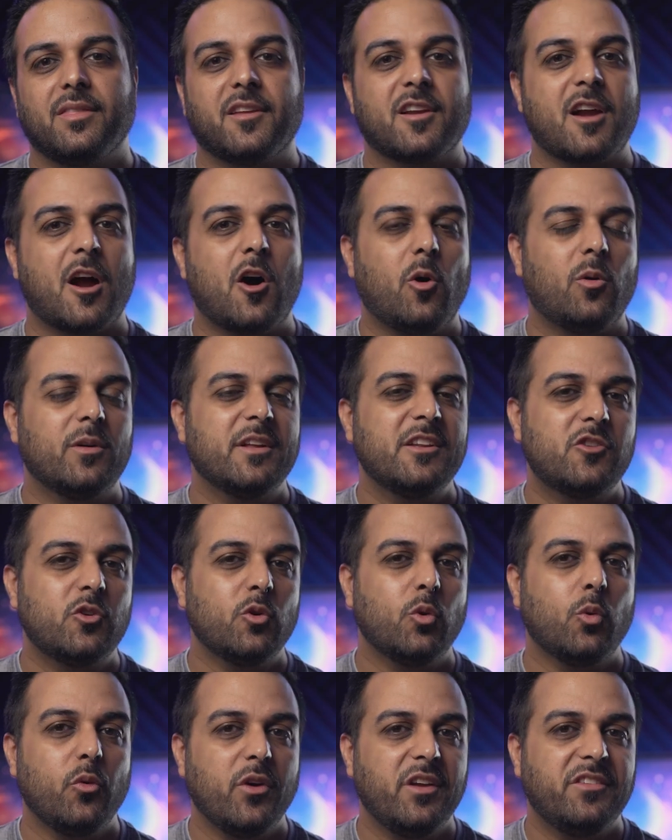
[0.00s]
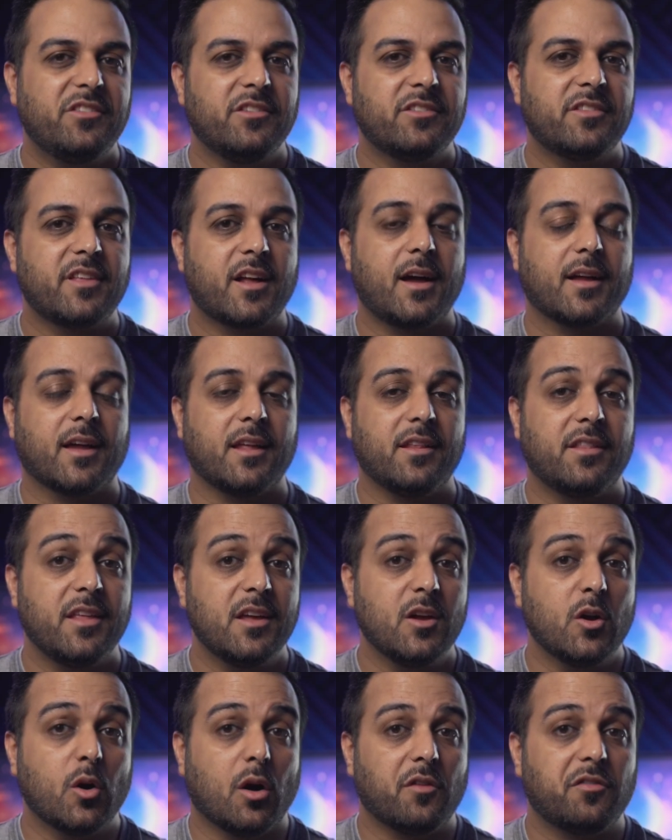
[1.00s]
There are only two reasons that I can
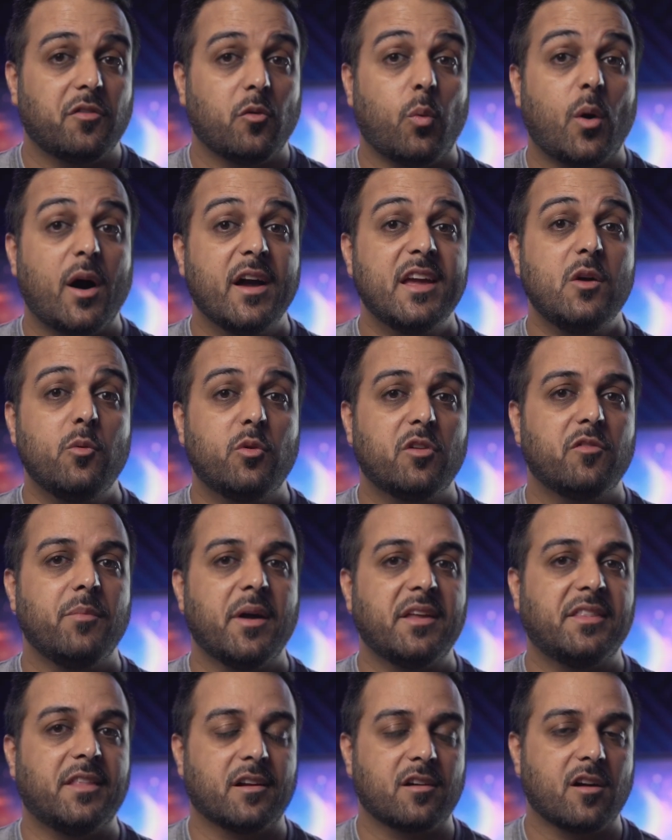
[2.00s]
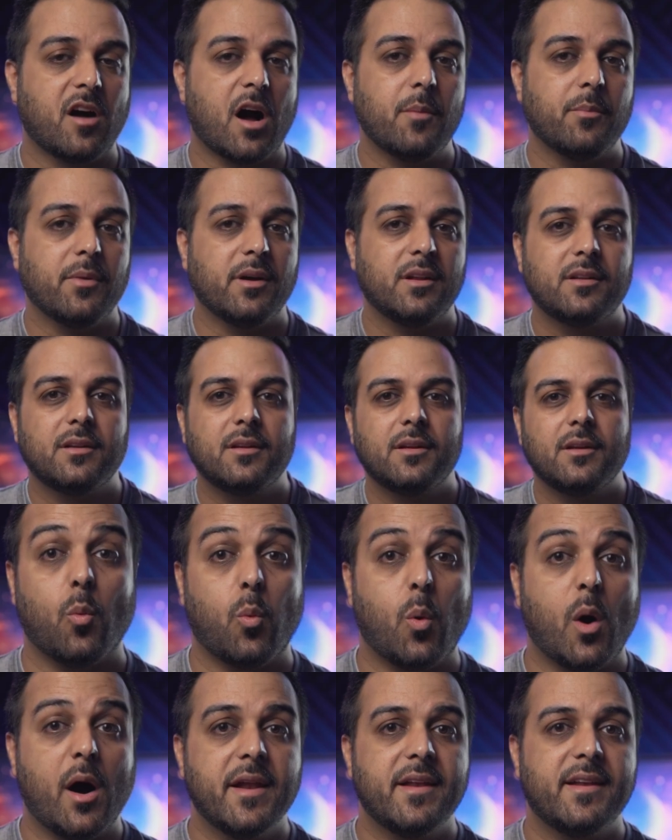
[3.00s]
think of why he would have made that comment.
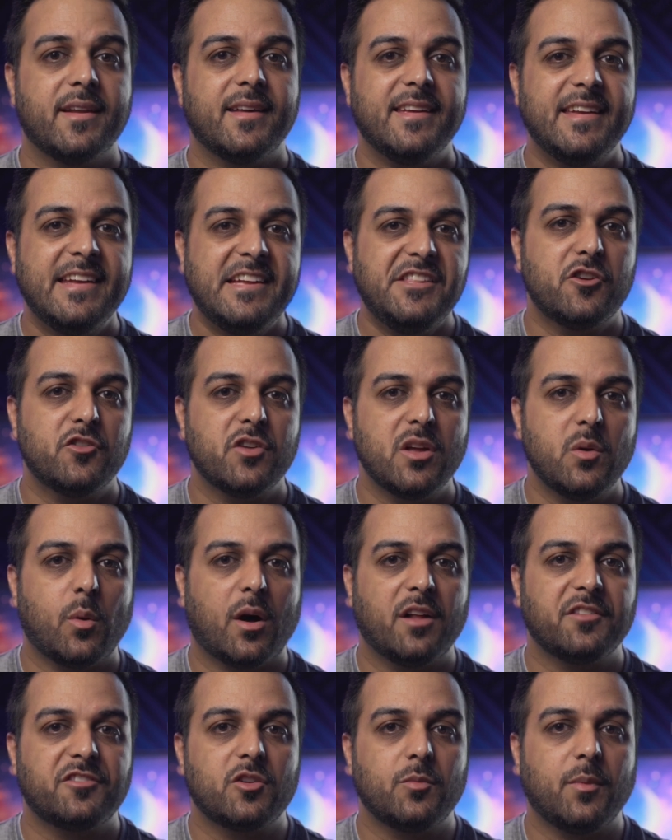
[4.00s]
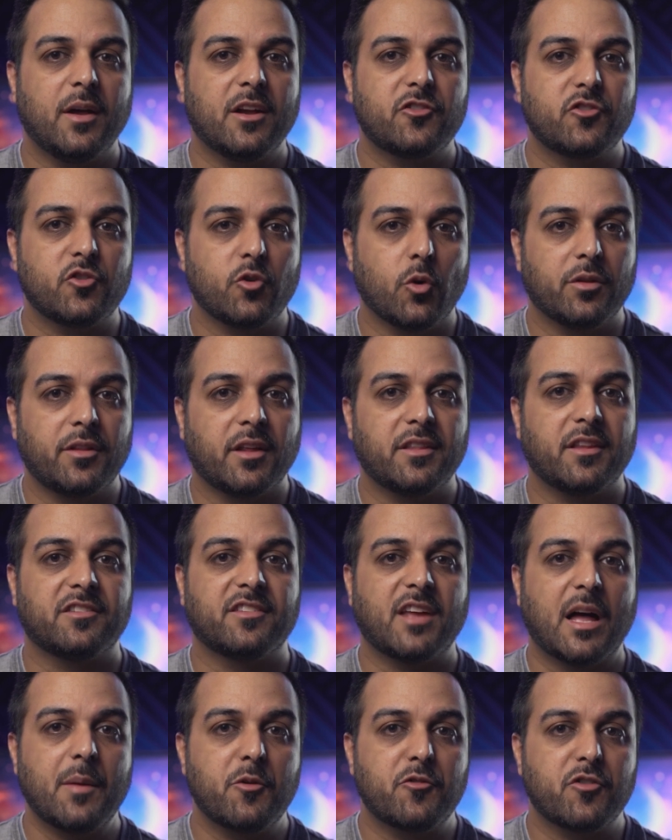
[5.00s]
One, either he wants to make sure that the
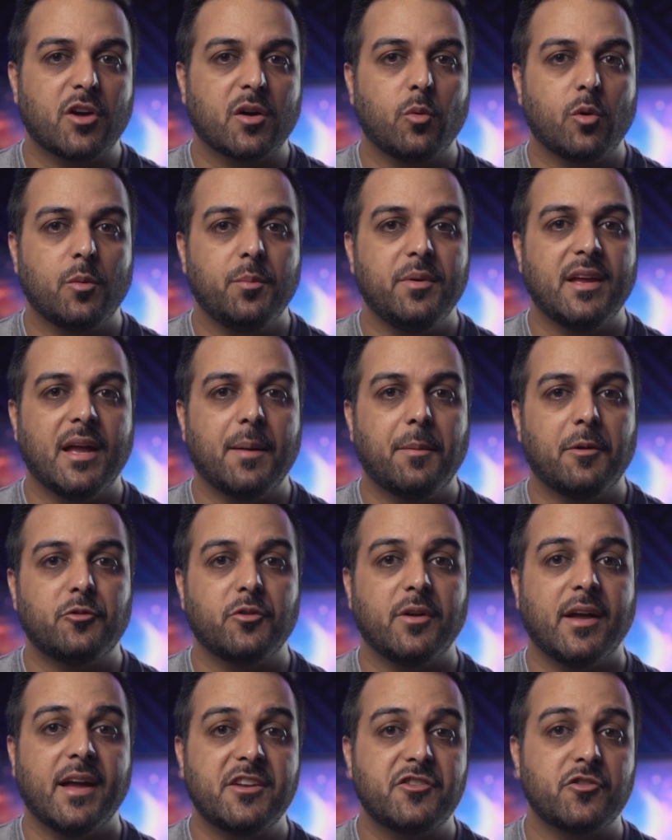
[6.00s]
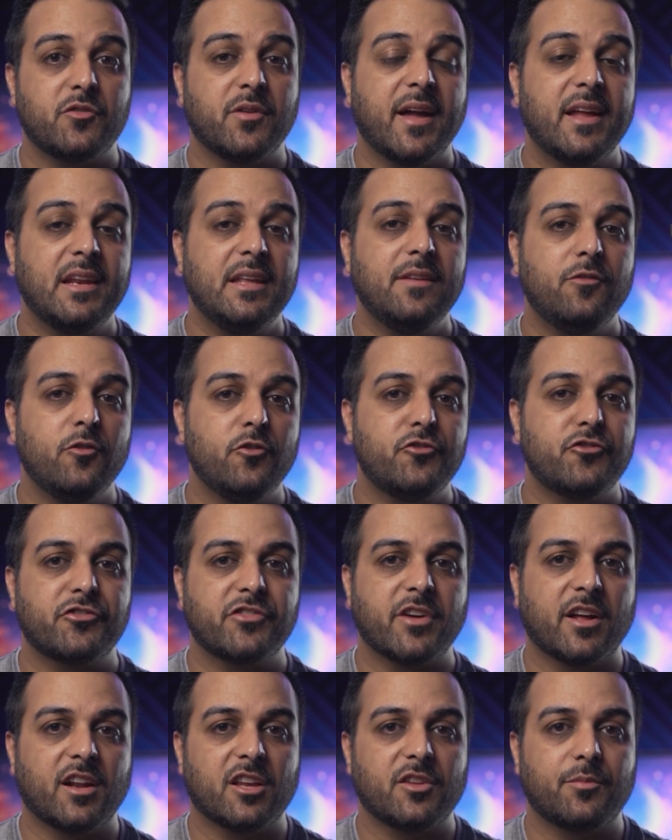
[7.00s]
Cybertruck would be able to enter any future
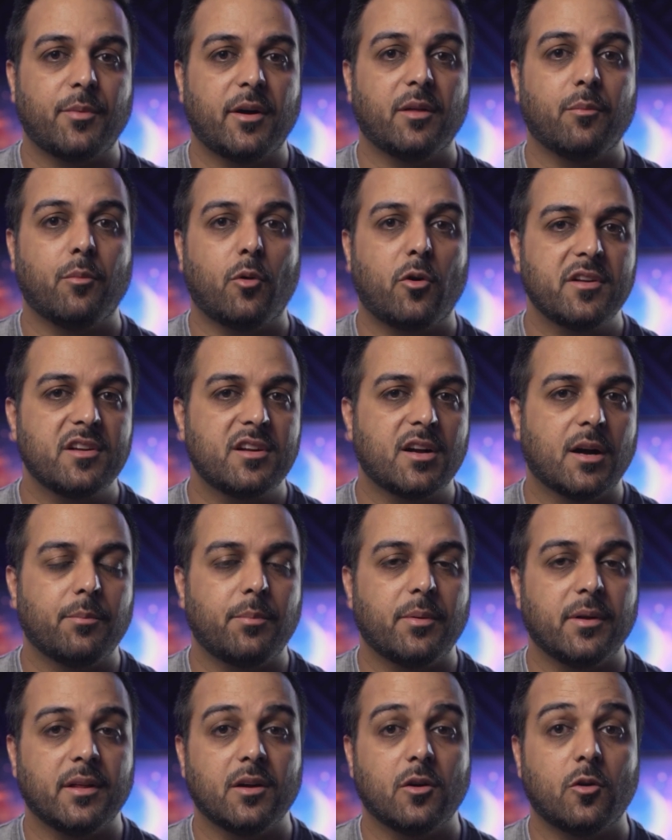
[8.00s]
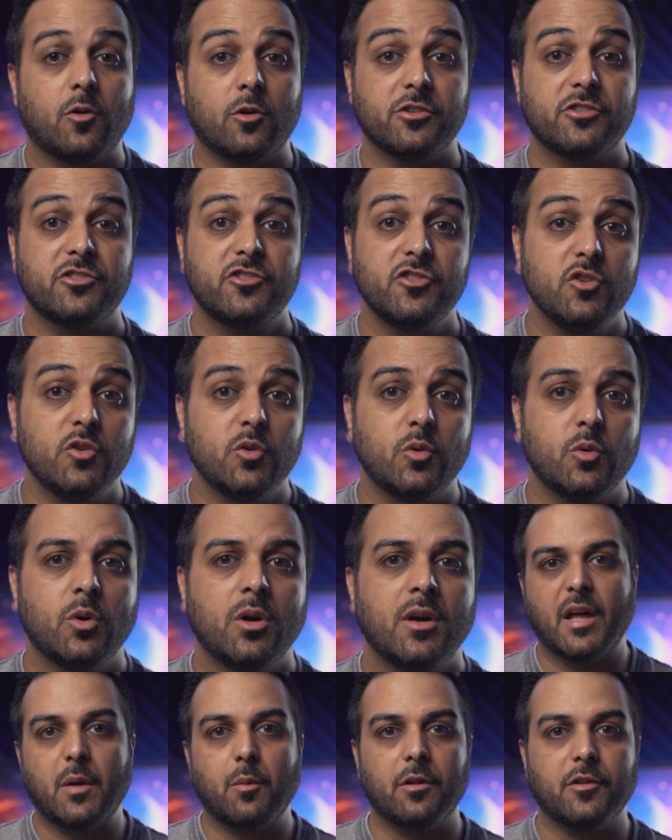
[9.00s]
tunnels by the Boring Company, or two,
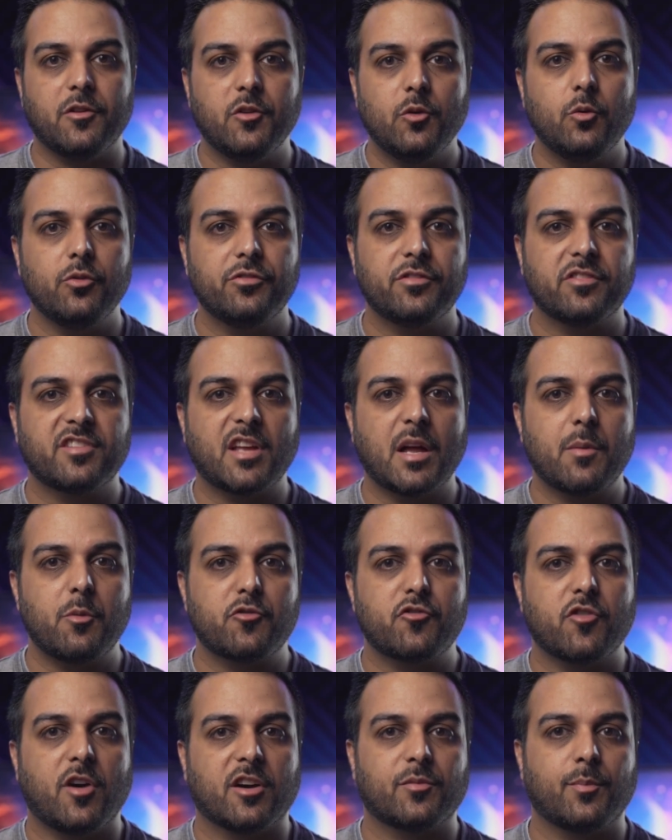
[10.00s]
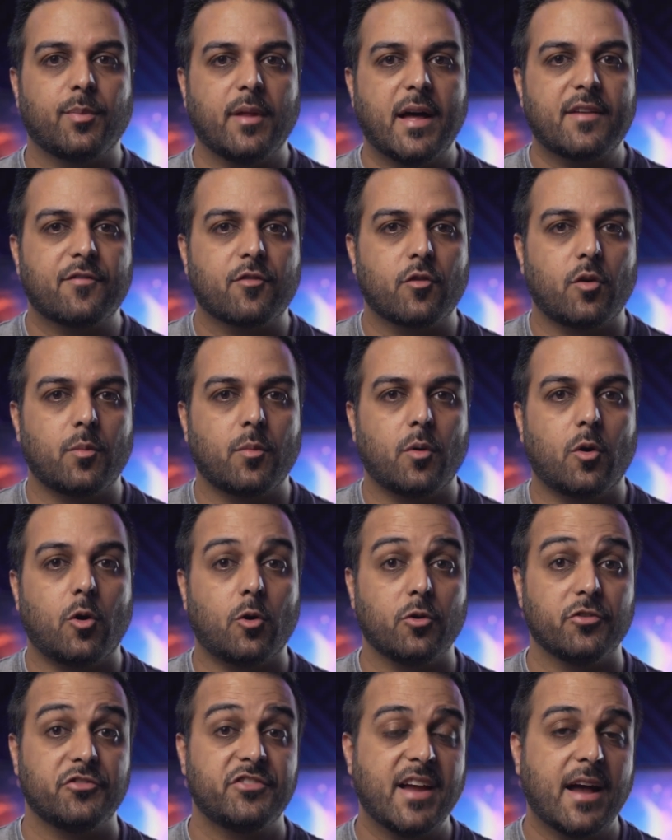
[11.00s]
they will use the Cybertruck's platform
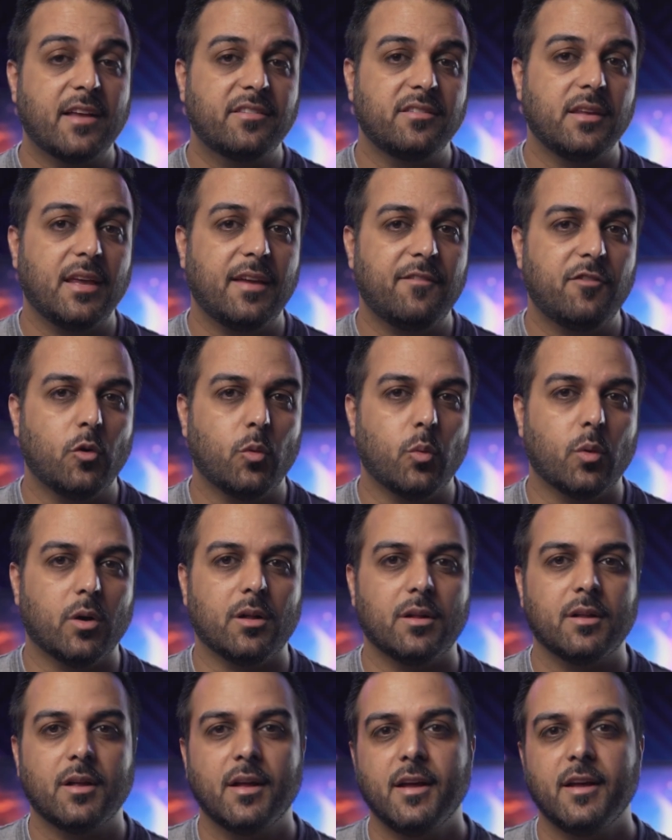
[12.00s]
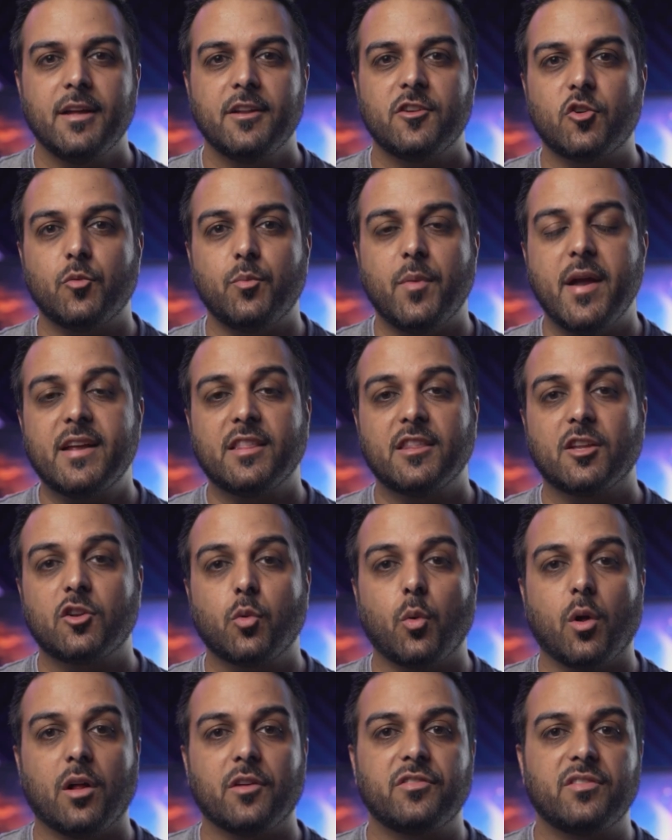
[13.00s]
or or chassis if you will, to make the
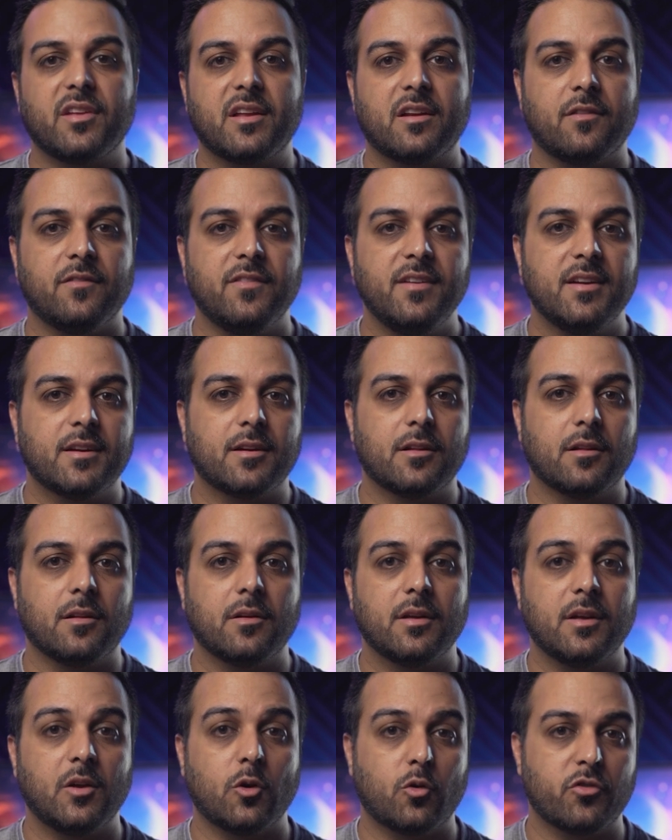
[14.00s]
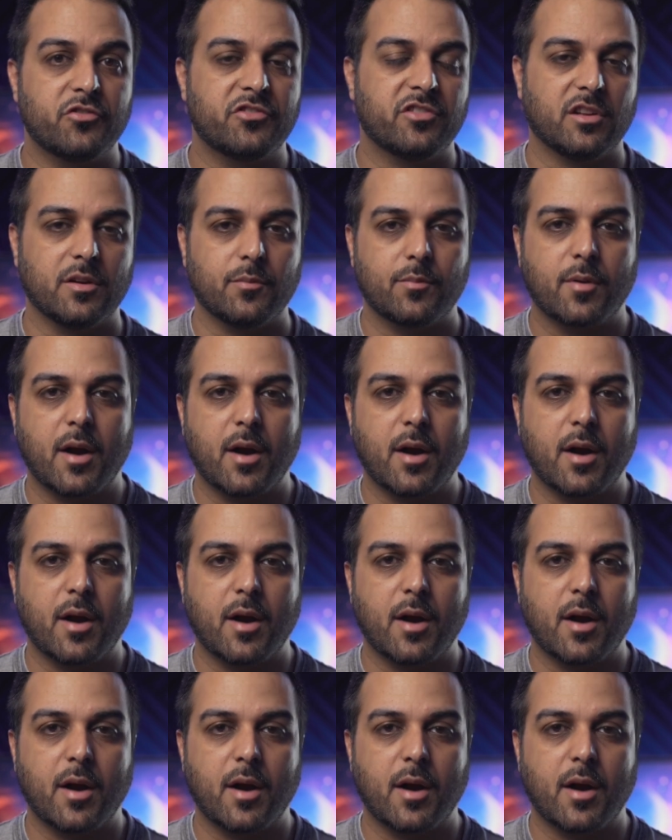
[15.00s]
12-seater vehicle he originally